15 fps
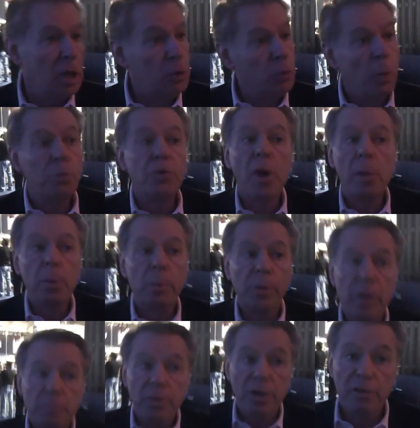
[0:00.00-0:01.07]
It will
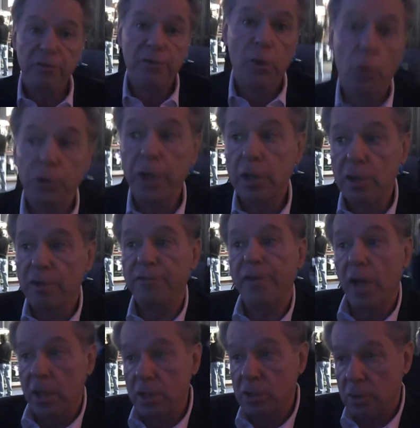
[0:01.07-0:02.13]
probably be a folding
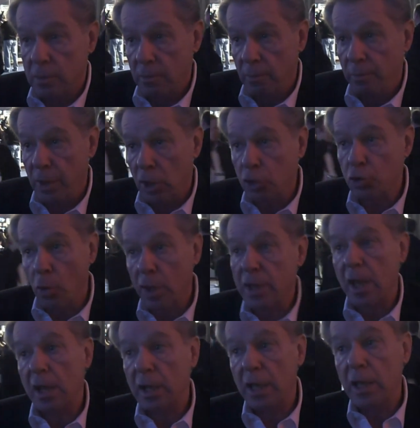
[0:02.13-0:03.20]
device, because
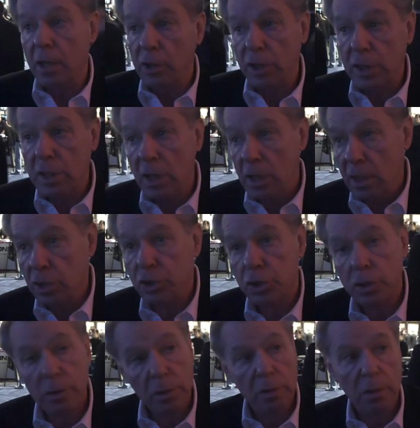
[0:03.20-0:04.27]
organic
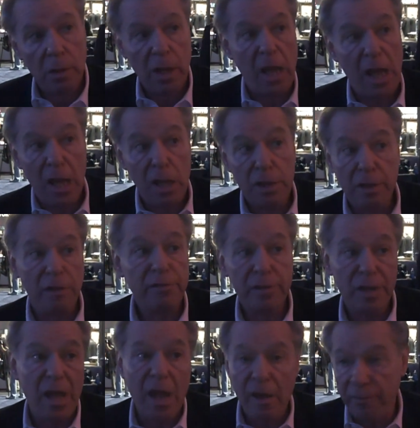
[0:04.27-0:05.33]
LEDs, A,
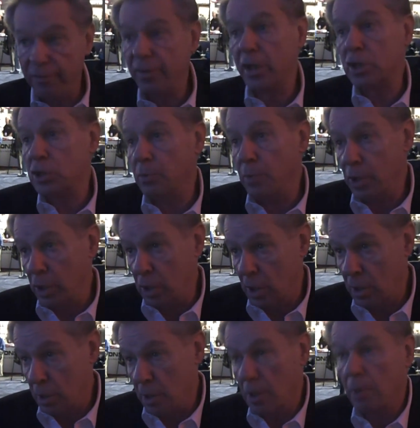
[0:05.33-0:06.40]
they have
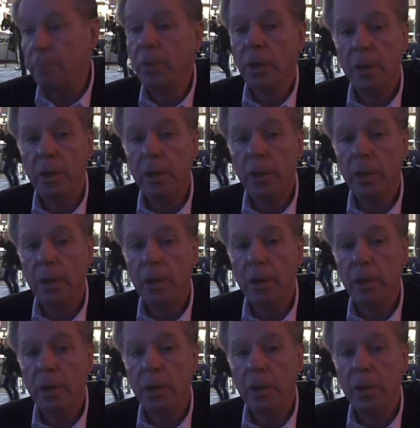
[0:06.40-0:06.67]
flexibility in them,